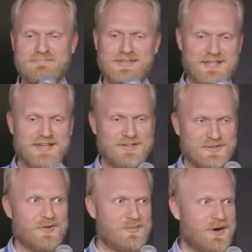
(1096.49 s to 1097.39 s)
the
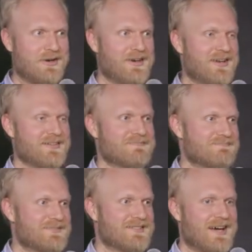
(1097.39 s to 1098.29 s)
internal marketing
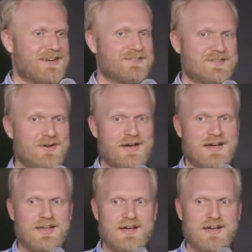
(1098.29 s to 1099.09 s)
side, so I,